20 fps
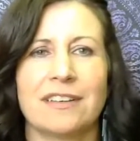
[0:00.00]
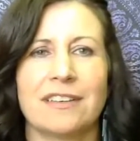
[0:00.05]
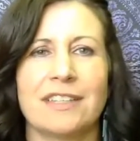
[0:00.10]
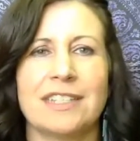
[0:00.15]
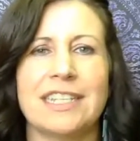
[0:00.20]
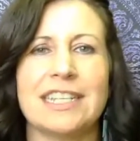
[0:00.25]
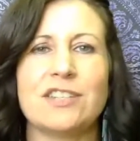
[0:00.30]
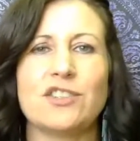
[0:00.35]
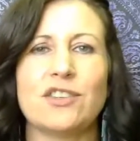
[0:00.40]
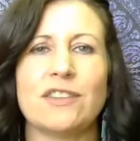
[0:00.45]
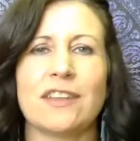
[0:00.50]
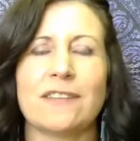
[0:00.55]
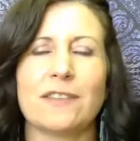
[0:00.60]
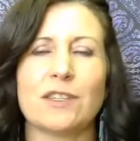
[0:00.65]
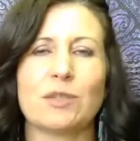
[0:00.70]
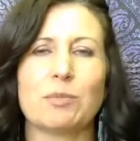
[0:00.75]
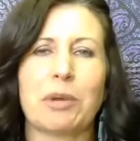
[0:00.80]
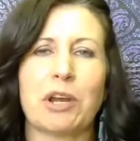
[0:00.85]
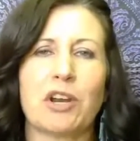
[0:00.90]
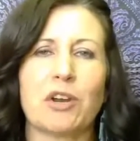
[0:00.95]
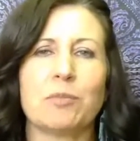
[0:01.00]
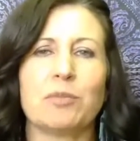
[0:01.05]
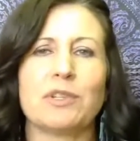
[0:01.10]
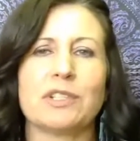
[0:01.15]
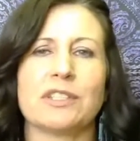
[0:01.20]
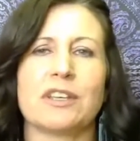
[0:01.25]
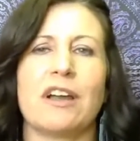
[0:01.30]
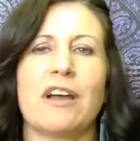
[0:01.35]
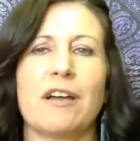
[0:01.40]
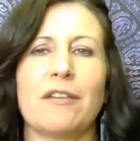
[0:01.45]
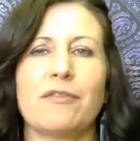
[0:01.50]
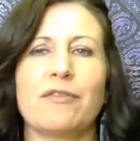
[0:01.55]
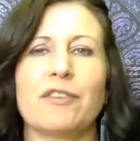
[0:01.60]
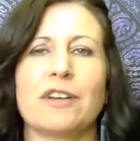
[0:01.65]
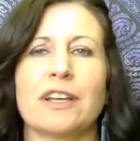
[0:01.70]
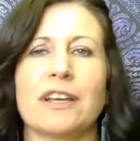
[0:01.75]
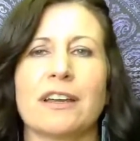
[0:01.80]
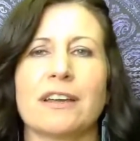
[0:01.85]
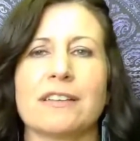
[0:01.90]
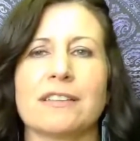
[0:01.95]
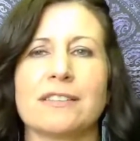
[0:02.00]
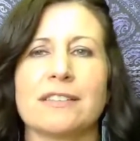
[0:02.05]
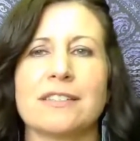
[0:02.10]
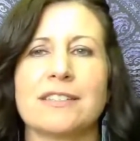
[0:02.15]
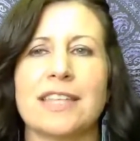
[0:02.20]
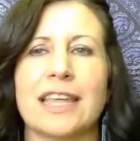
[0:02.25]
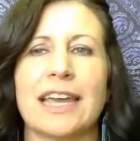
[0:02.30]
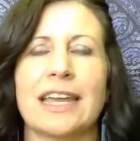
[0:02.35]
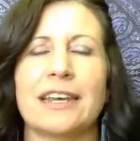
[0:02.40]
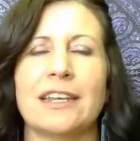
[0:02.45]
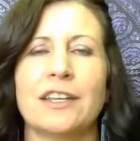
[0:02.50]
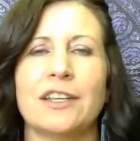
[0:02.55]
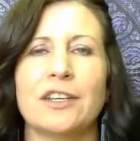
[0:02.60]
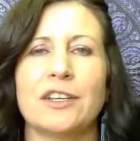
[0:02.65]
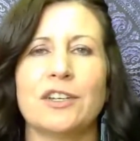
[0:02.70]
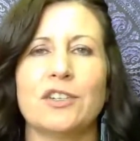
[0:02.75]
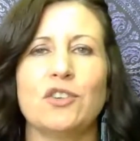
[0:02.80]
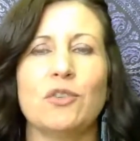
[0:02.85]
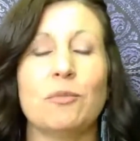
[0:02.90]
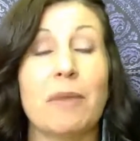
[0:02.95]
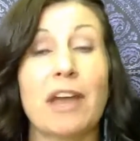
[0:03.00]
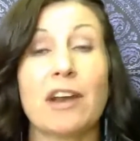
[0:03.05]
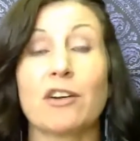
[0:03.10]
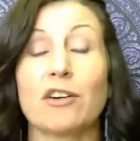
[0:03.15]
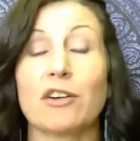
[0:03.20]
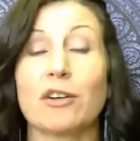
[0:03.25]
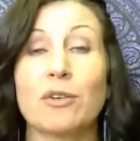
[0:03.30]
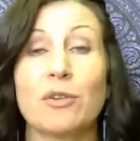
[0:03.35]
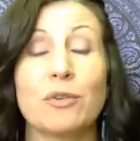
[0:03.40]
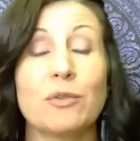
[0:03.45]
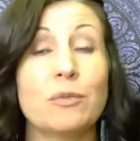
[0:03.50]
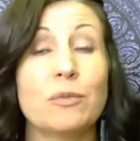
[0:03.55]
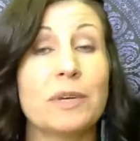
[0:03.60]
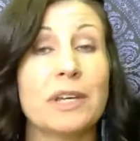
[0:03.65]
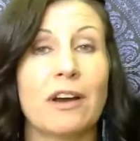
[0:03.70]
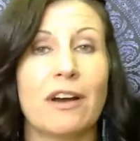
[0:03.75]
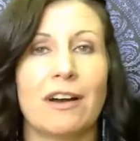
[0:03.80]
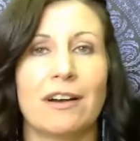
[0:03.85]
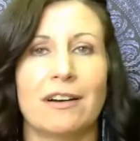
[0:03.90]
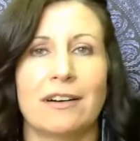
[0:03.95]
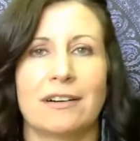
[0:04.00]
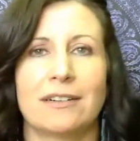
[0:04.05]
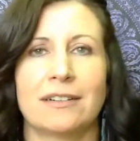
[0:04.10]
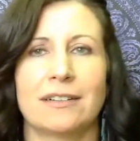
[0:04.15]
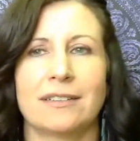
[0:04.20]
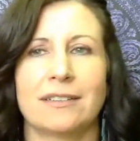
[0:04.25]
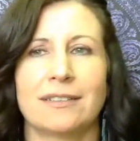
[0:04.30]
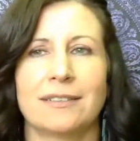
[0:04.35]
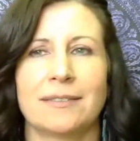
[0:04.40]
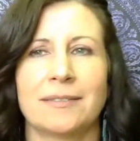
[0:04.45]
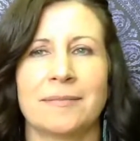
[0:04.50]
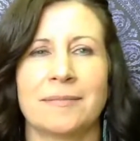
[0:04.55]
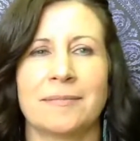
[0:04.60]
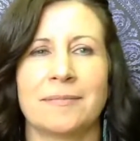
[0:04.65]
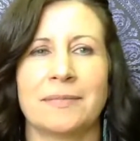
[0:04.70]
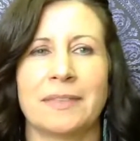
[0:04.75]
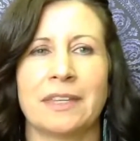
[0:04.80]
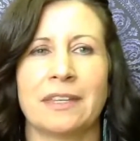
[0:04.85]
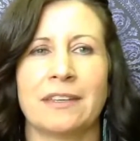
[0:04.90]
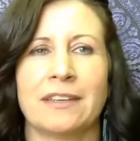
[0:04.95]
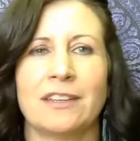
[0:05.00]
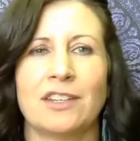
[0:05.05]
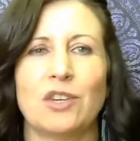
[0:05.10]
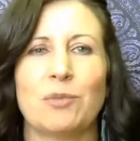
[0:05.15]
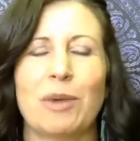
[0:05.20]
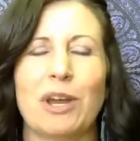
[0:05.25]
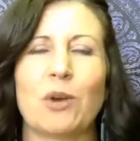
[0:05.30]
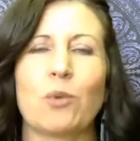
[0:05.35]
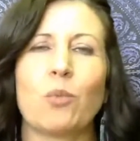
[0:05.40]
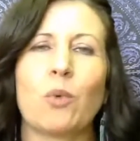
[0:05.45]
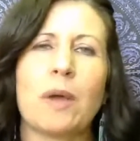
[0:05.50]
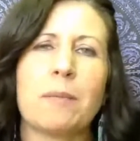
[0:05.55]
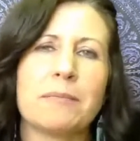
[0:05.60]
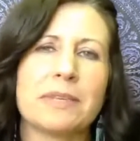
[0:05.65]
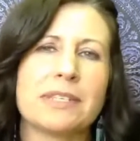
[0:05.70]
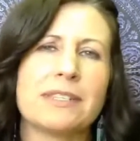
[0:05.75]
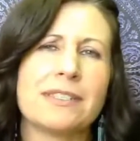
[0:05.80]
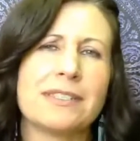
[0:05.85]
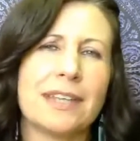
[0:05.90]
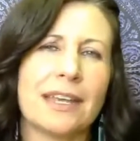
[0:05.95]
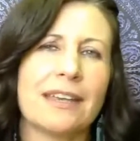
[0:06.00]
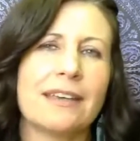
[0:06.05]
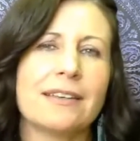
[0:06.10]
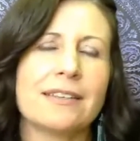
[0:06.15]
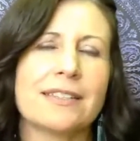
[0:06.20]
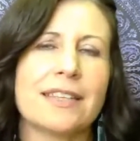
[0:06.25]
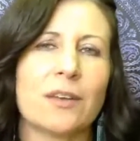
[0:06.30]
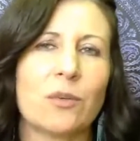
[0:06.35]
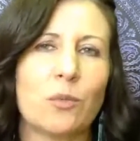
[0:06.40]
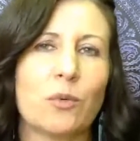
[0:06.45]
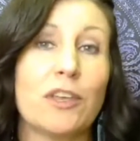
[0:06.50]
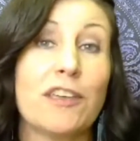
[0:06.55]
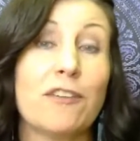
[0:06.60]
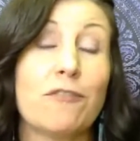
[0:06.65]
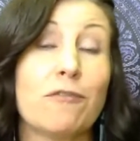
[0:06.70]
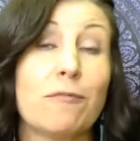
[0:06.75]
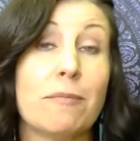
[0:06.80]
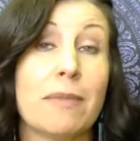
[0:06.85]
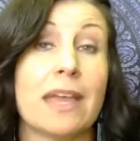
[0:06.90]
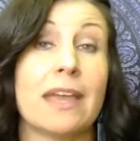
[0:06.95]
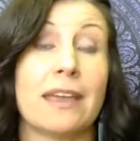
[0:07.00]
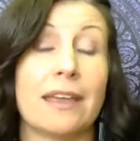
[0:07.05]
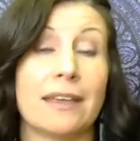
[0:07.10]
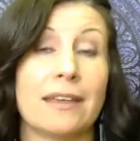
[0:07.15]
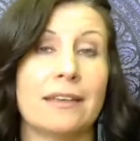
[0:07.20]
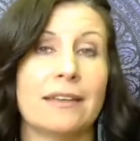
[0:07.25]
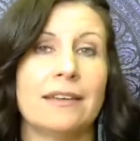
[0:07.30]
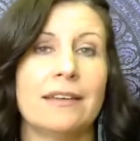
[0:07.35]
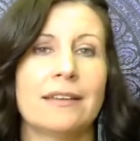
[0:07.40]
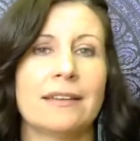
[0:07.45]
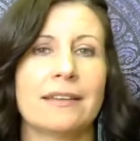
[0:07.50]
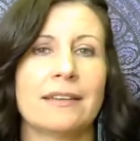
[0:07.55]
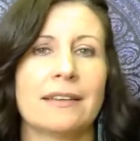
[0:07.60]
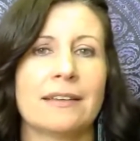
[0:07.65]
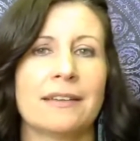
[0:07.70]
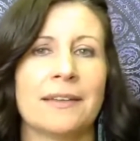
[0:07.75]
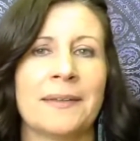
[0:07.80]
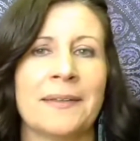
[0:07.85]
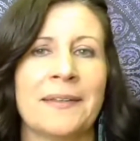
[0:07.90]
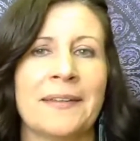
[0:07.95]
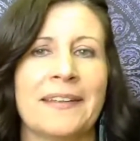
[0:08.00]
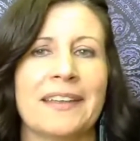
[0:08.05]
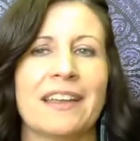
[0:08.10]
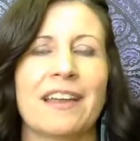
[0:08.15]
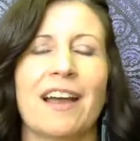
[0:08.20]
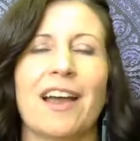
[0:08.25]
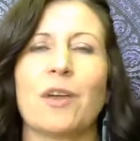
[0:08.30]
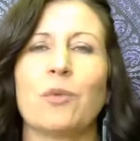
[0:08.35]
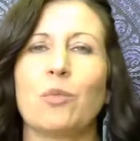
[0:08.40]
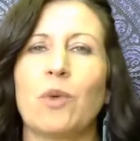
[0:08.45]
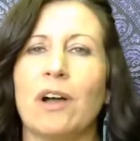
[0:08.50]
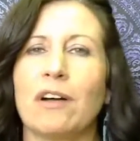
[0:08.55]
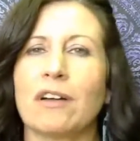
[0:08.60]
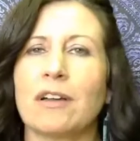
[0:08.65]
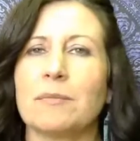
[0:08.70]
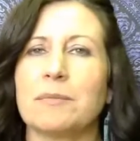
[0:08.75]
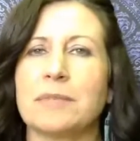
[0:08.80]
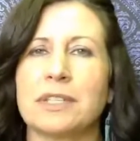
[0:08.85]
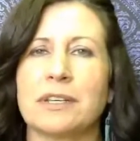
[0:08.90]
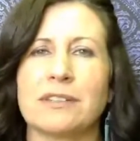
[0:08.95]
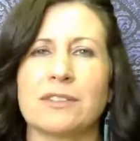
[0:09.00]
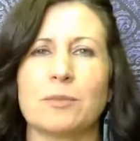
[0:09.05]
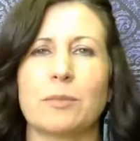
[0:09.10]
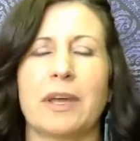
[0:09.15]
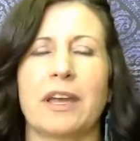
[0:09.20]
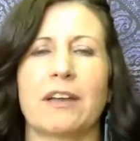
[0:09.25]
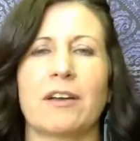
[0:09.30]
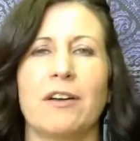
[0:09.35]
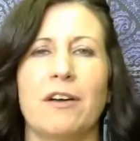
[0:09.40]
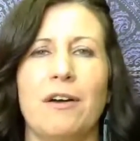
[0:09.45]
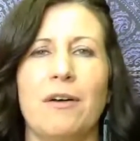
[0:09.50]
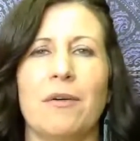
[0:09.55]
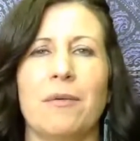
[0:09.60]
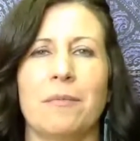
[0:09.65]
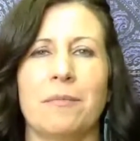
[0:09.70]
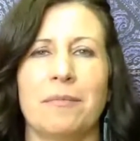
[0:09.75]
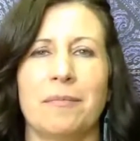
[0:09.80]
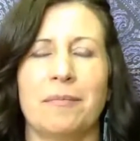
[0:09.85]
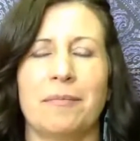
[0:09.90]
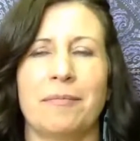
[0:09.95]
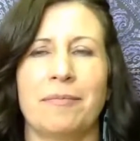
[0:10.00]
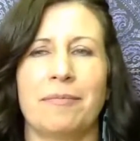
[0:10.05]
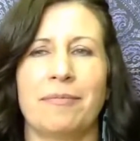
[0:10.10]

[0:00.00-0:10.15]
The teaching that this parable is offering us is that no matter who we are, no matter what mistakes that we've made, God welcomes us back home.